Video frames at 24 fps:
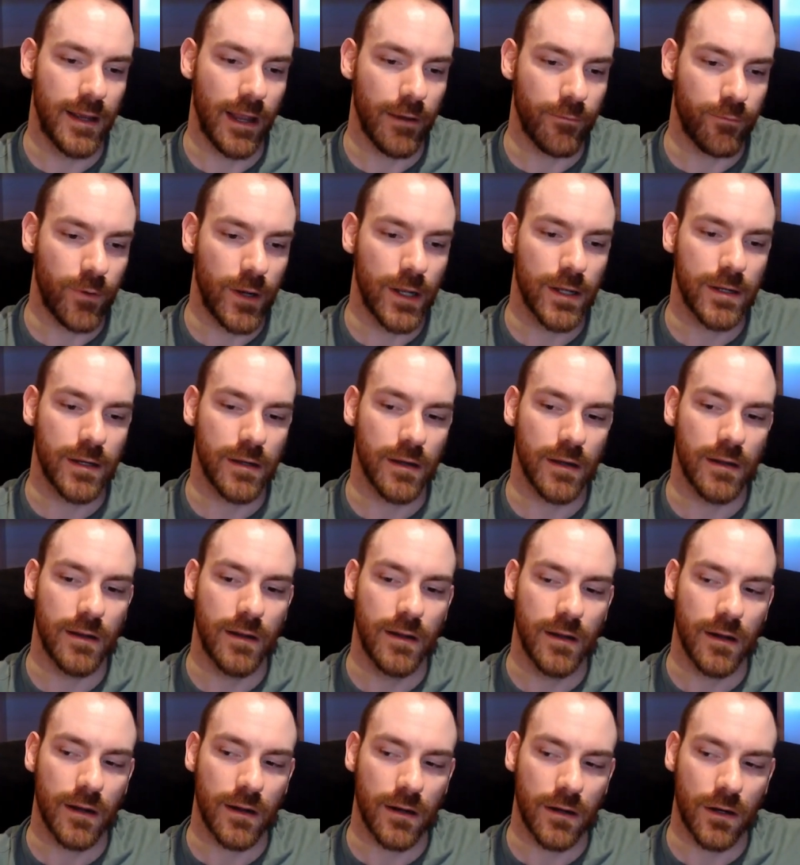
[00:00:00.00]
we look at
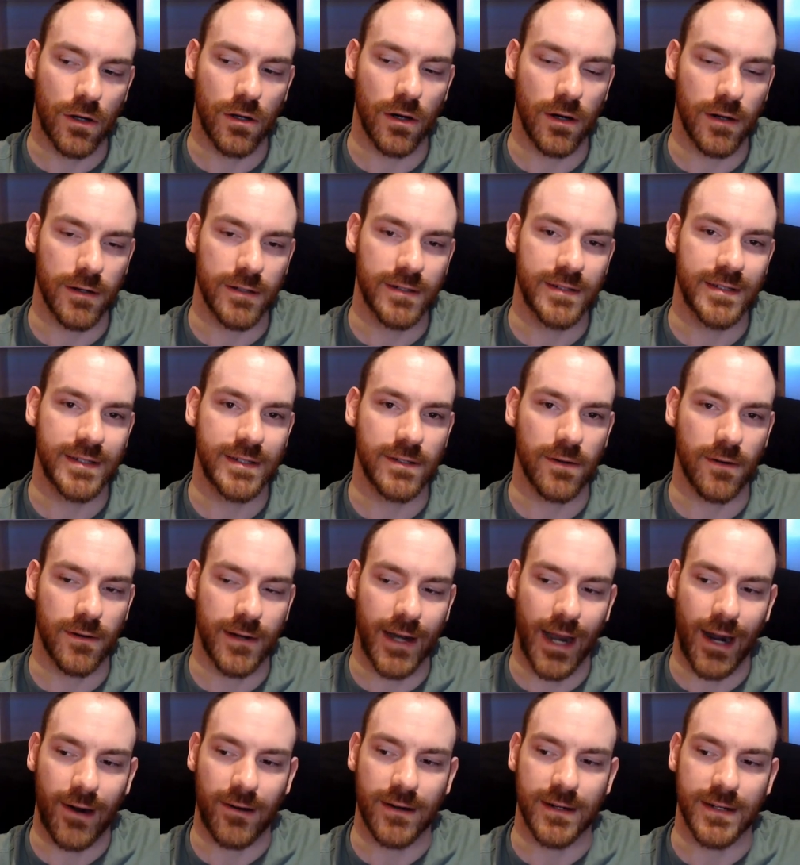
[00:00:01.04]
gods or
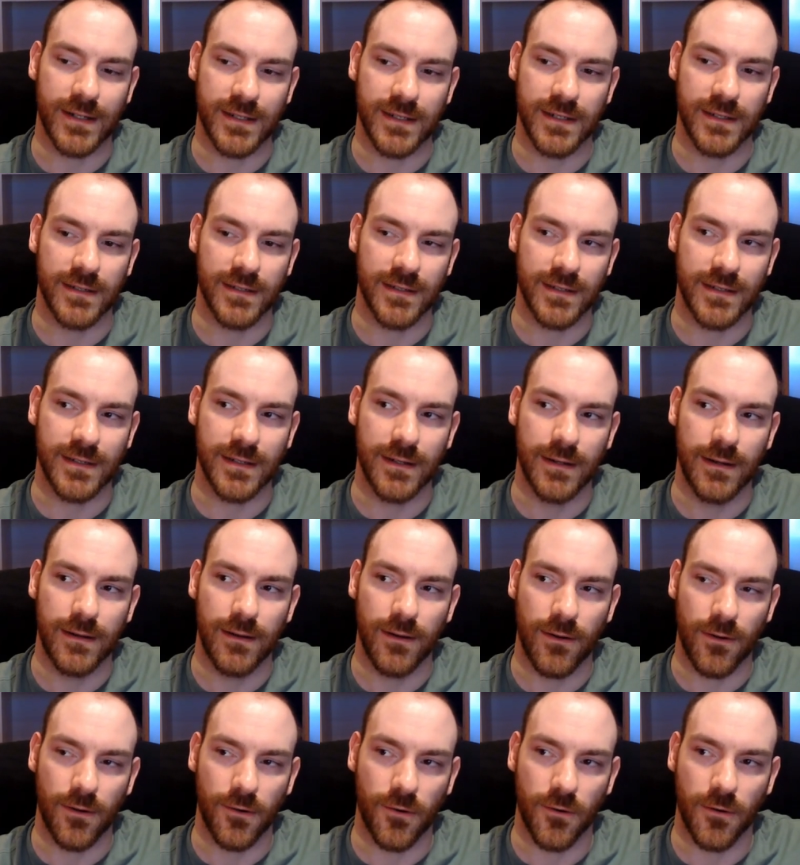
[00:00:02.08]
characters
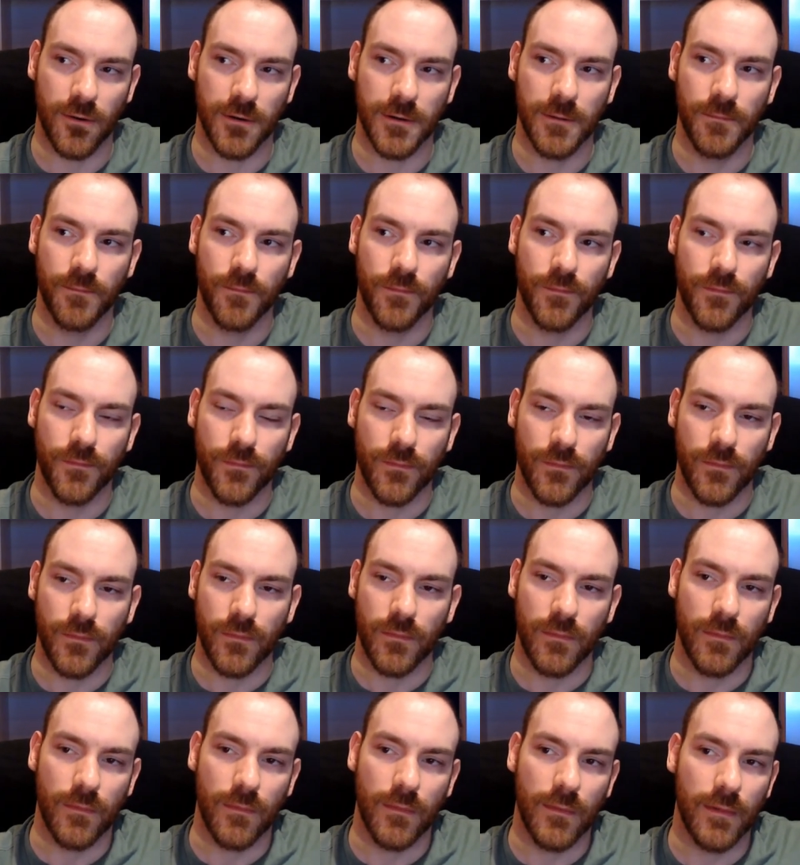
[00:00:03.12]
or
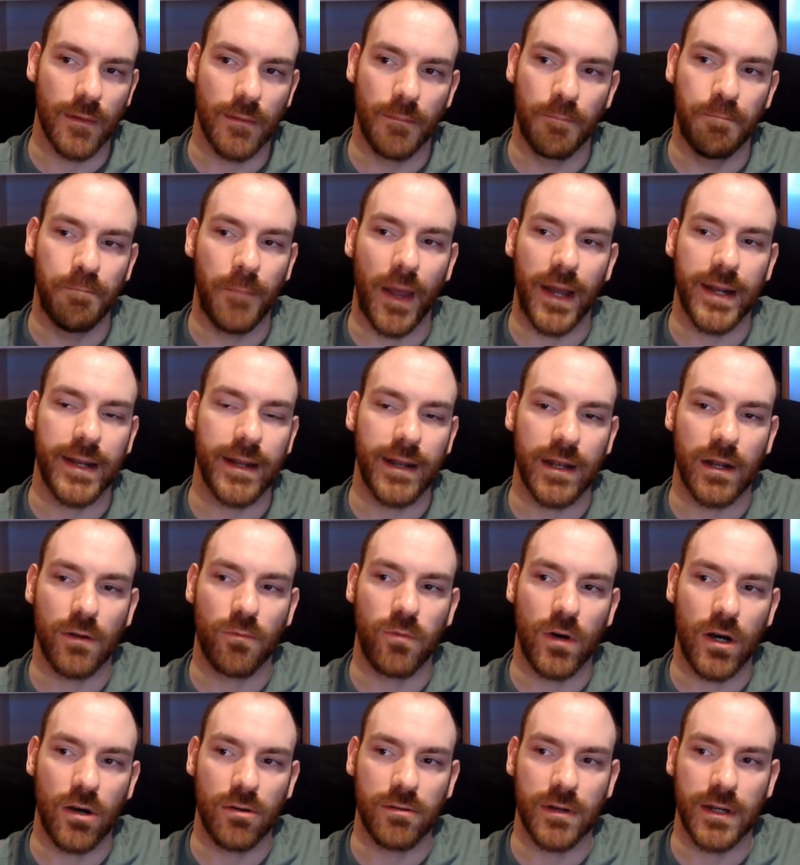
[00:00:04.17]
men in the
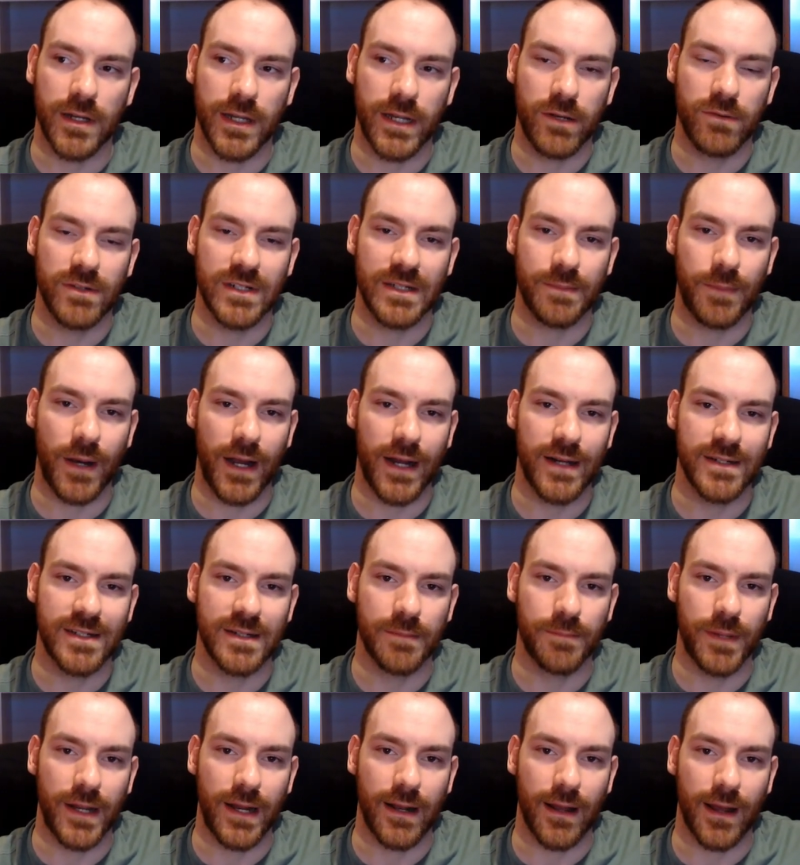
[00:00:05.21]
world that you aspire to
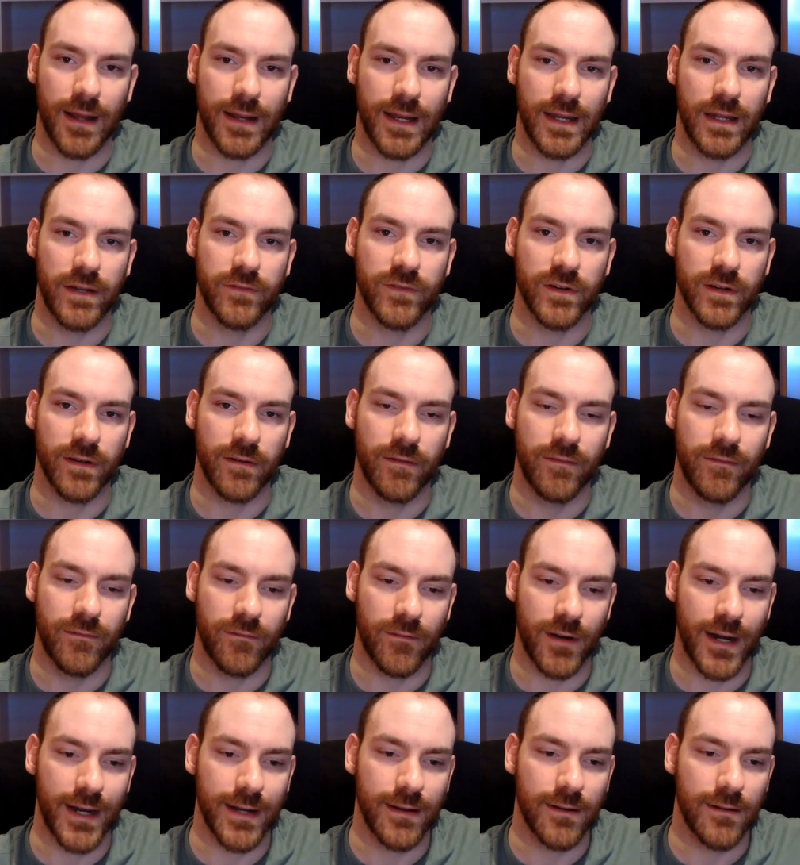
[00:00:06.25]
be like even,
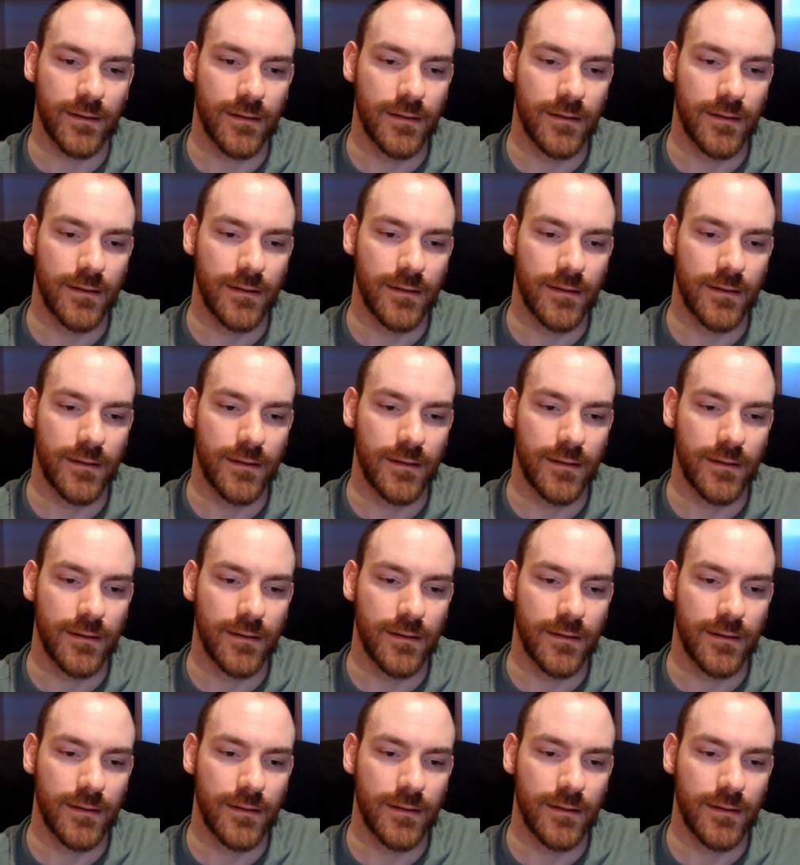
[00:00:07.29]
right?